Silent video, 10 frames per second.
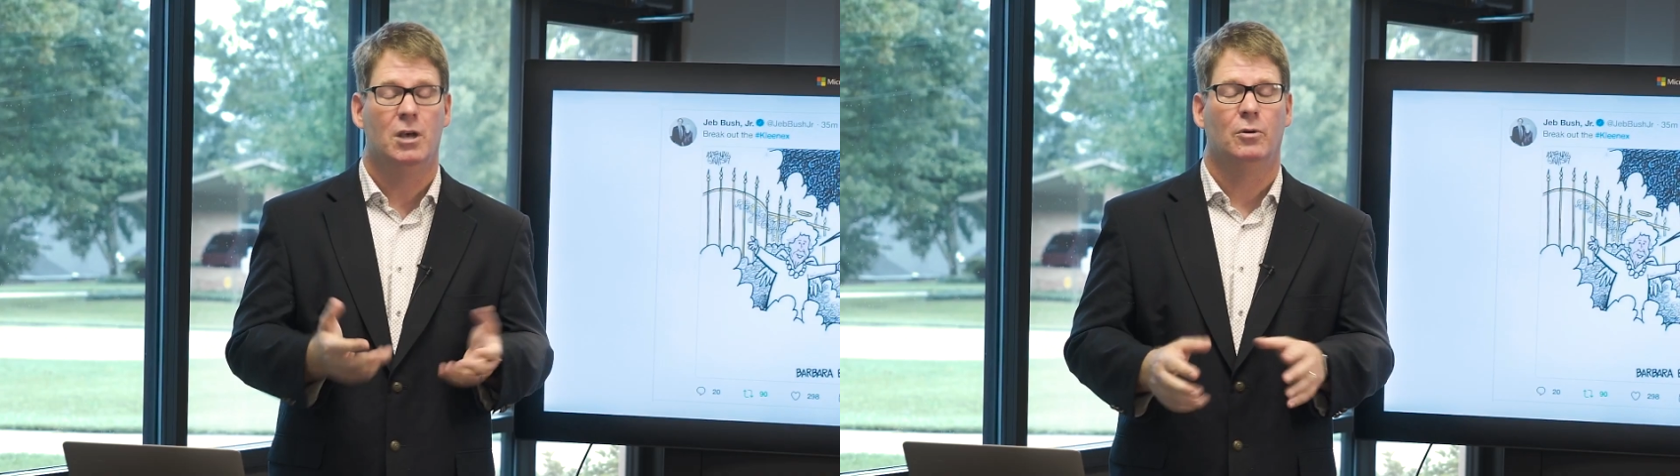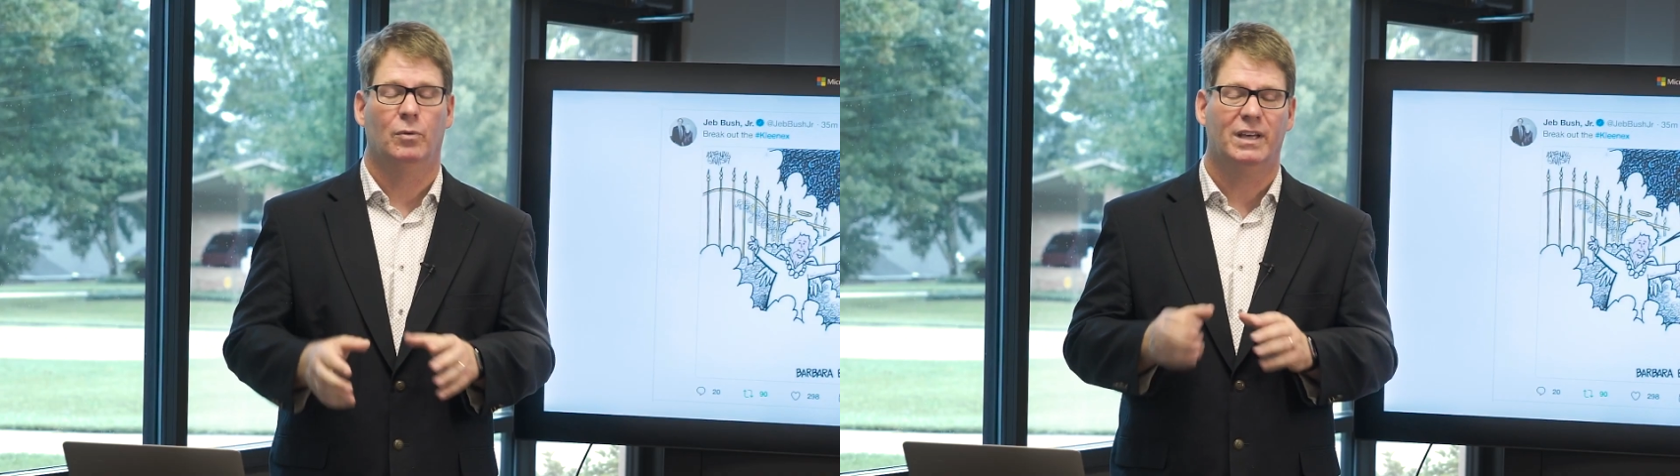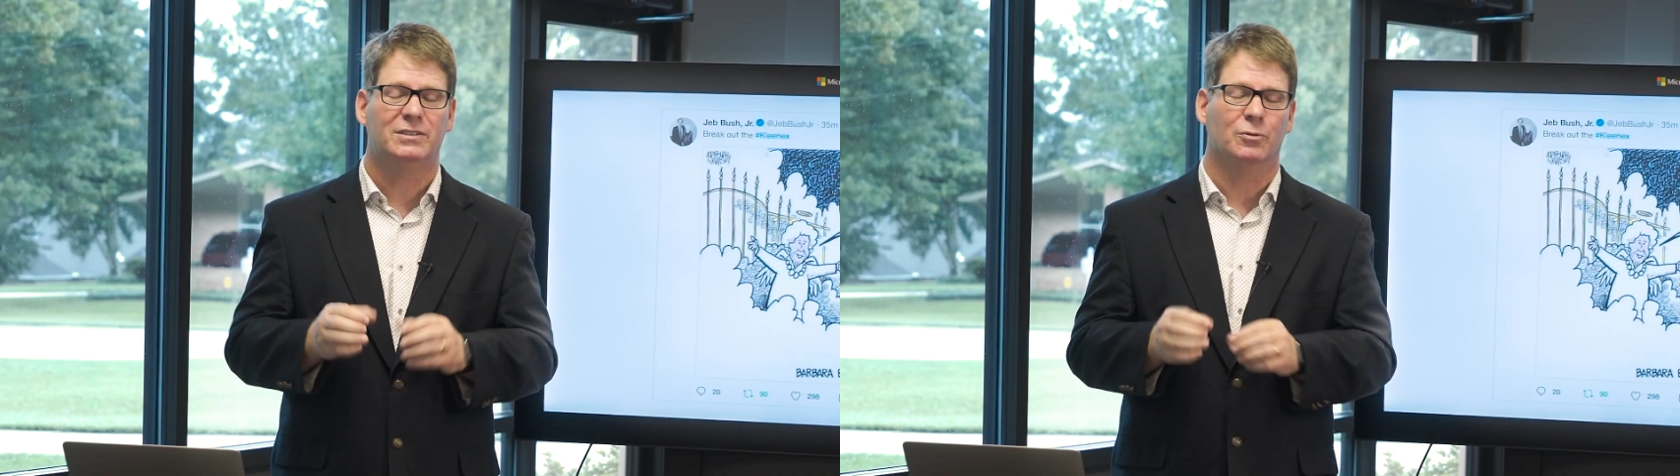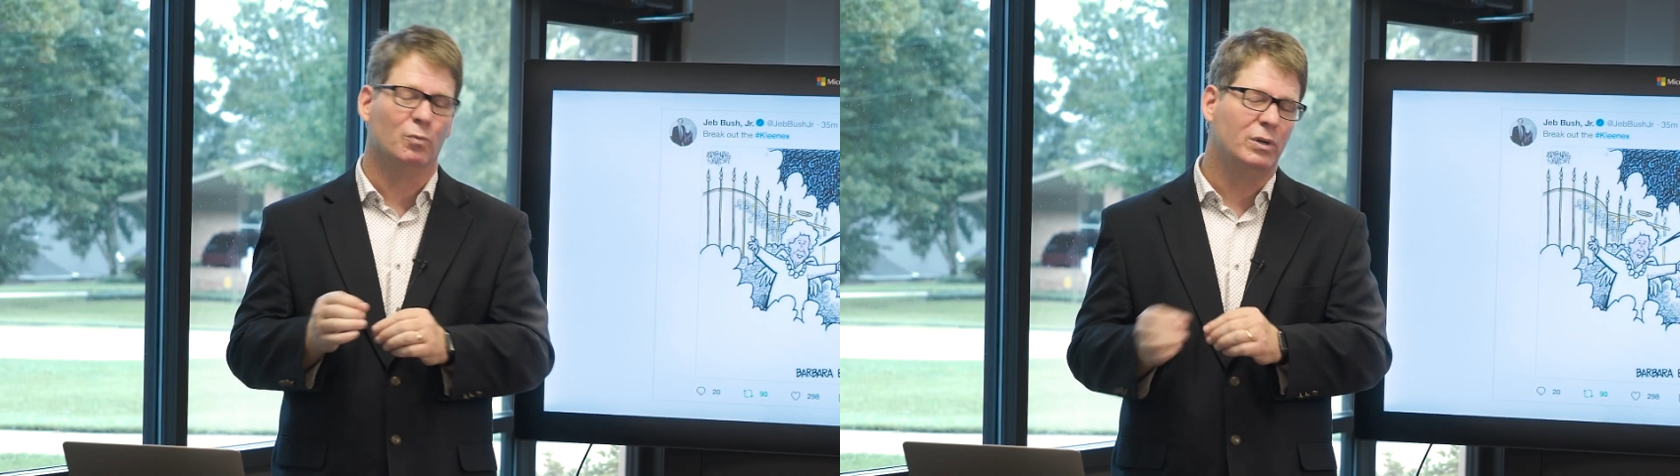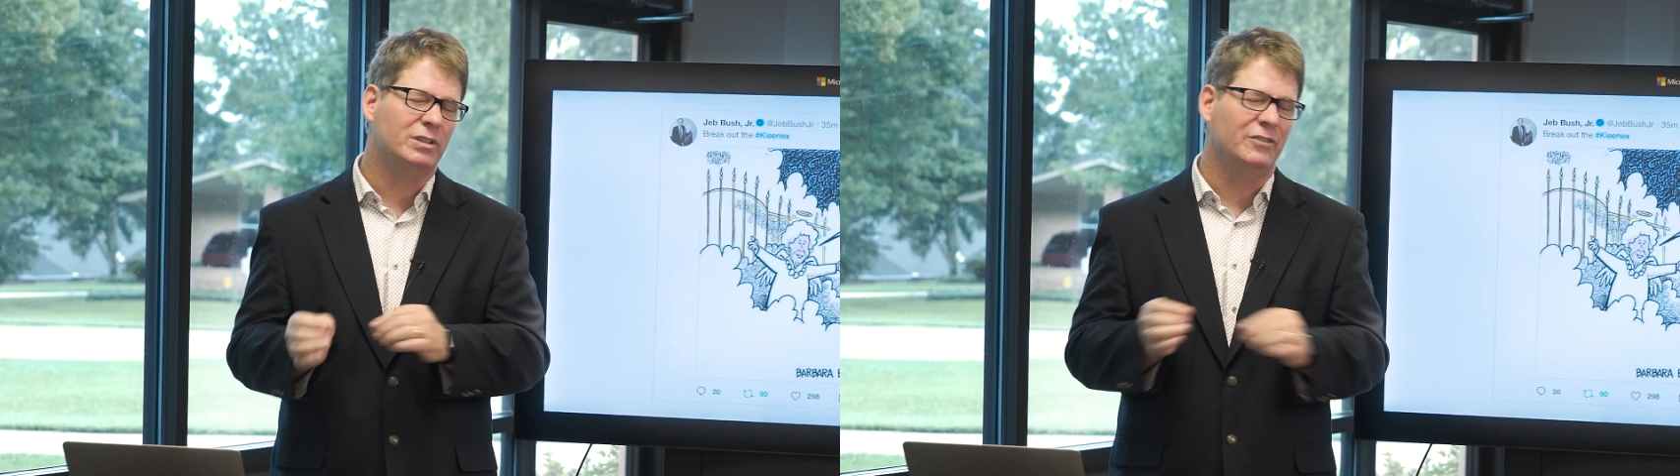Well, that's a
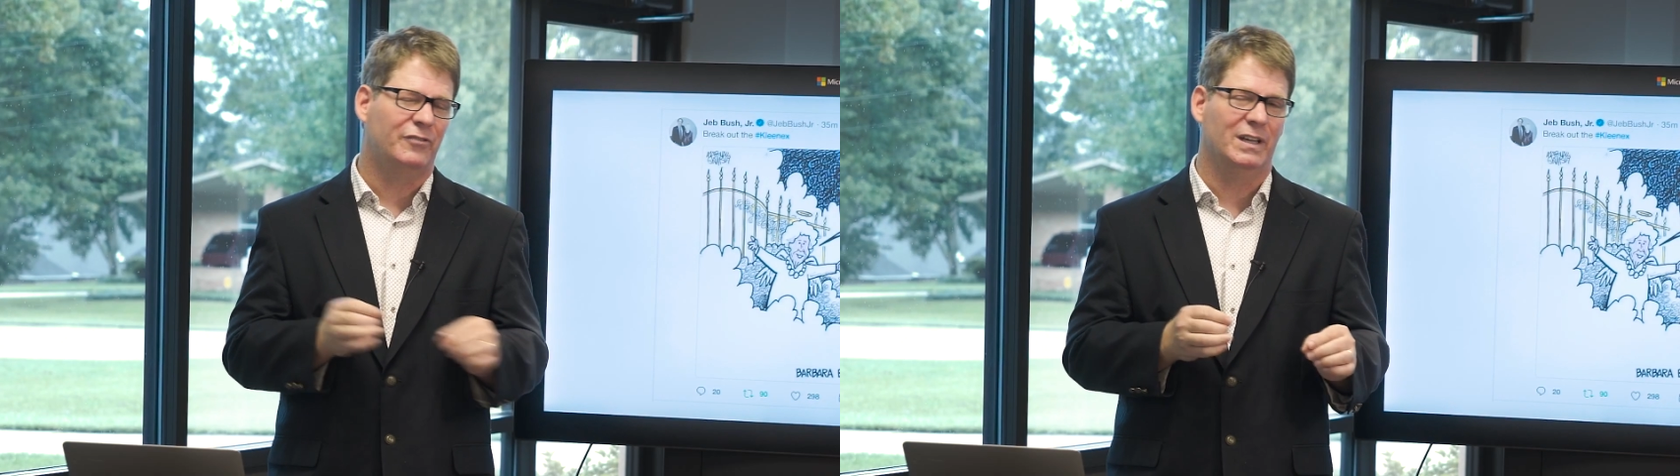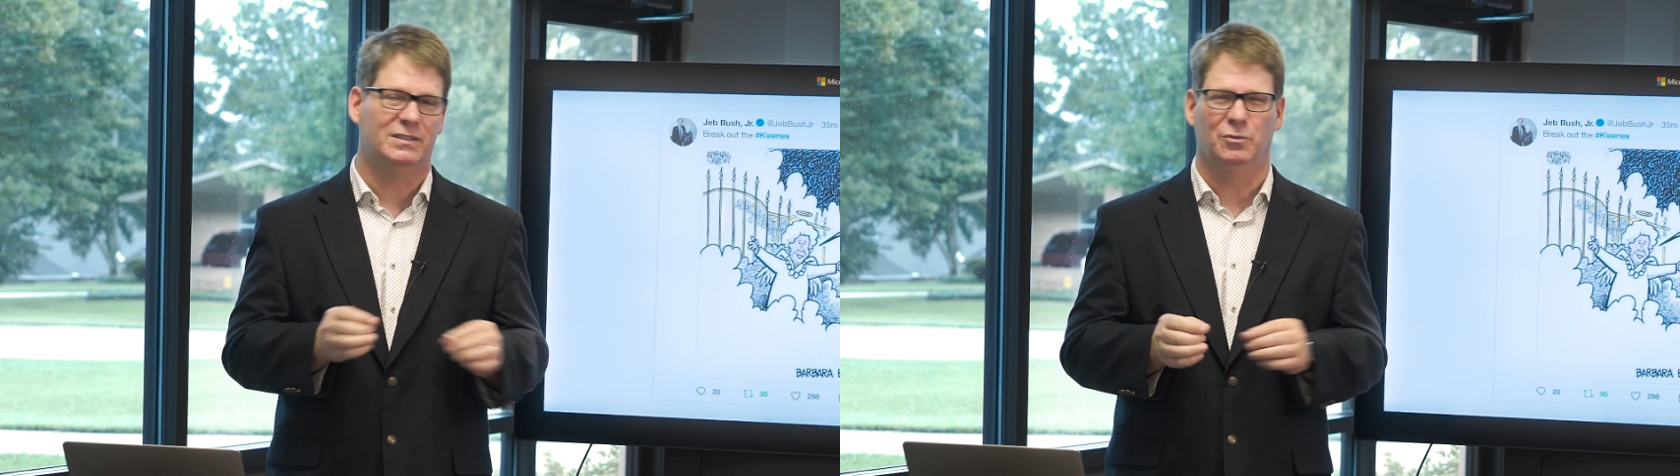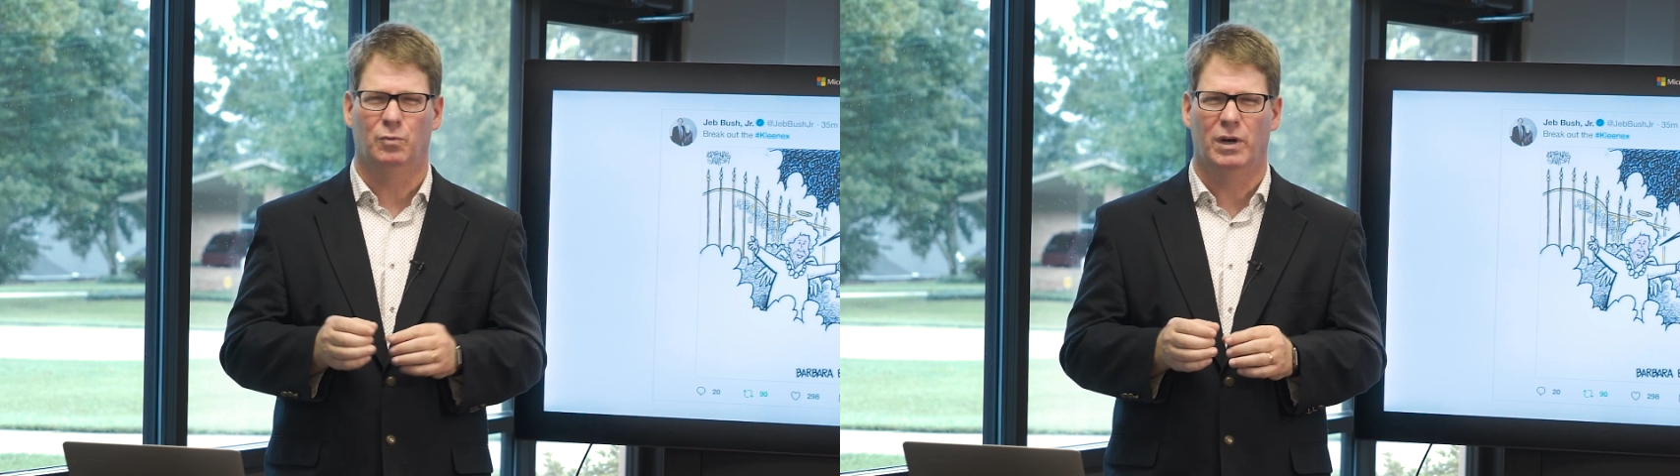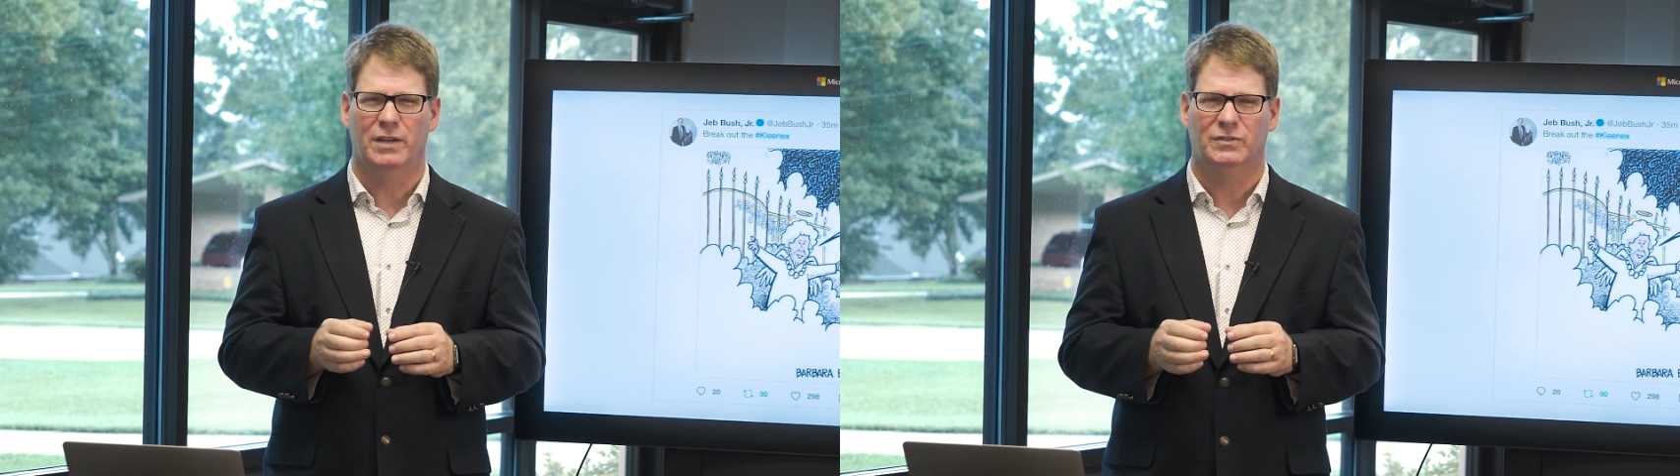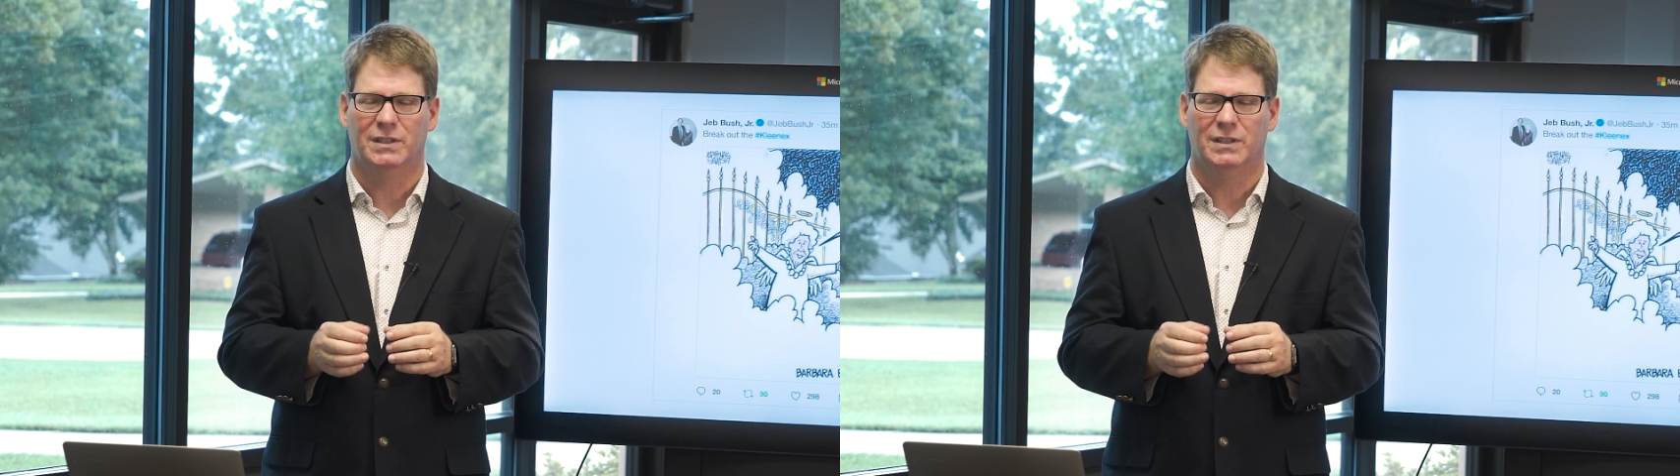really fancy way of